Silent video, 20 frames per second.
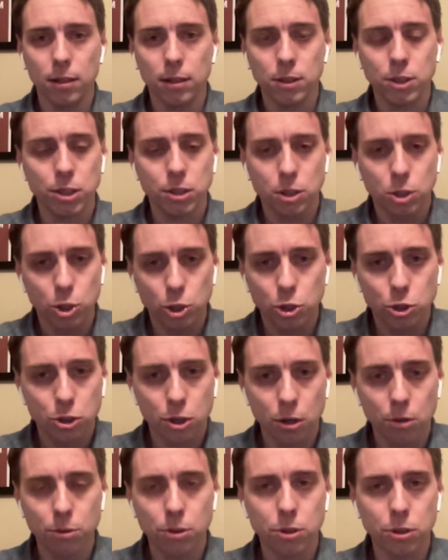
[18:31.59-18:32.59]
just just
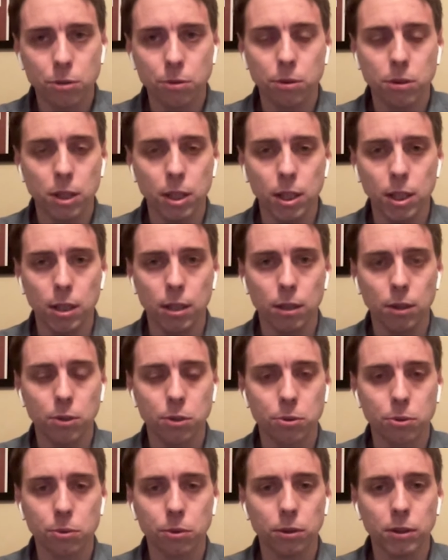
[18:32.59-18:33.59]
shows you the
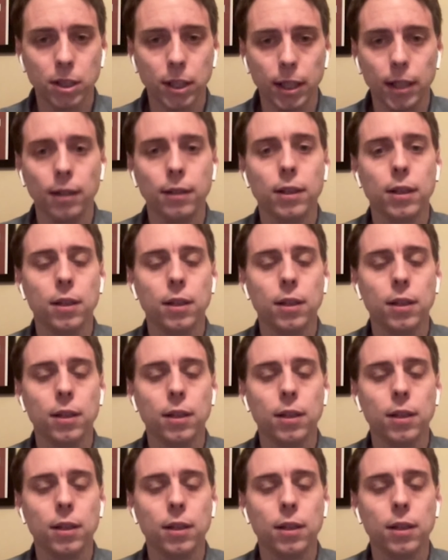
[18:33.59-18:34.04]
cruelty.